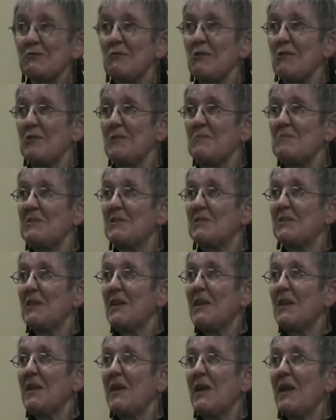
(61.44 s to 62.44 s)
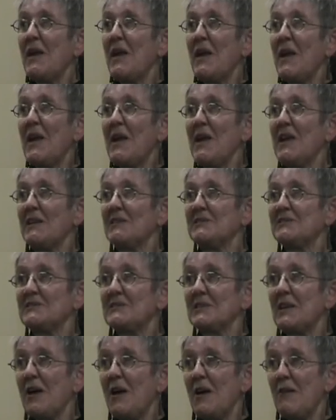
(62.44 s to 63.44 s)
group
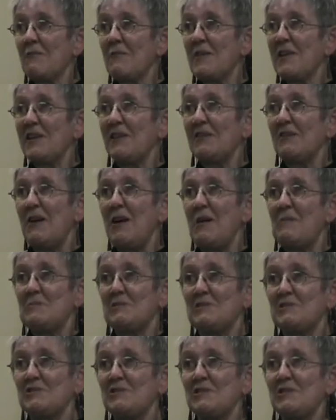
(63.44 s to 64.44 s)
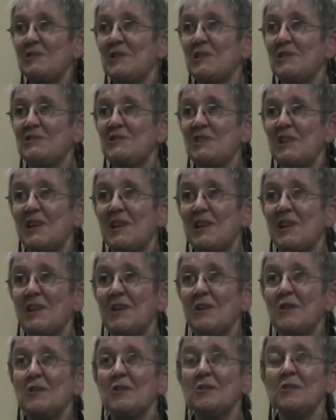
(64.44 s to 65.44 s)
as a real opportunity
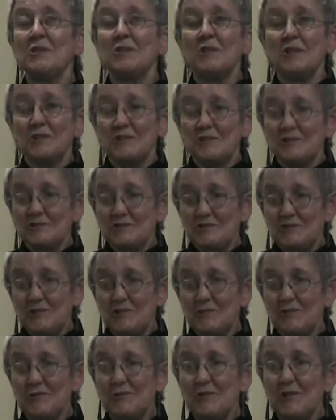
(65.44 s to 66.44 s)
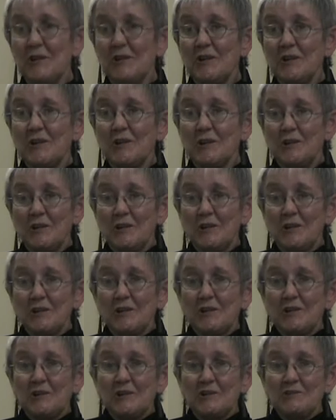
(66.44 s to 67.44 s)
to,
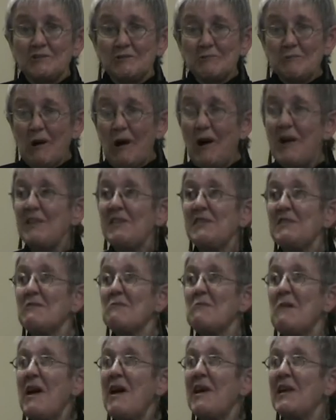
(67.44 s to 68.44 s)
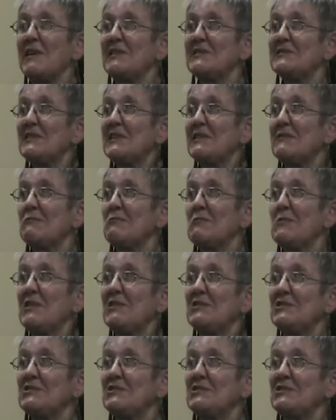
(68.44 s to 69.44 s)
to widen the ways in
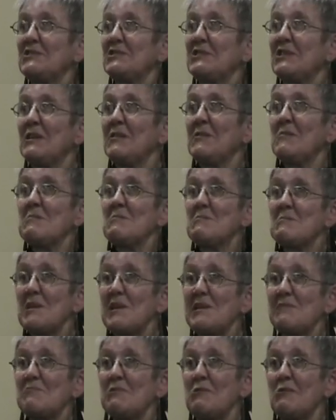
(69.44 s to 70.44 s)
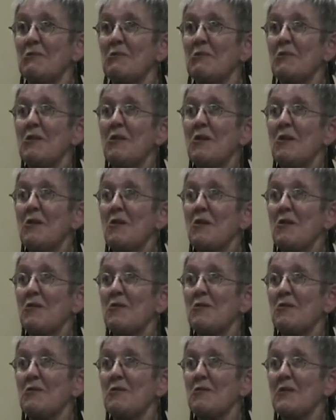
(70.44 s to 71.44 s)
which people
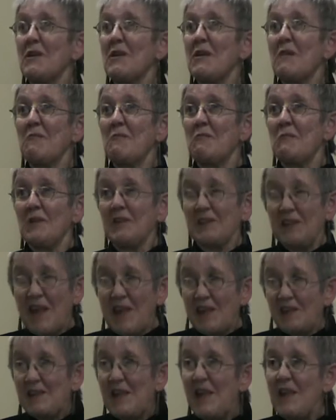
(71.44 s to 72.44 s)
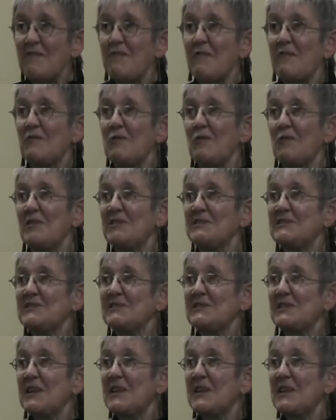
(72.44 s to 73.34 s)
who can have a voice,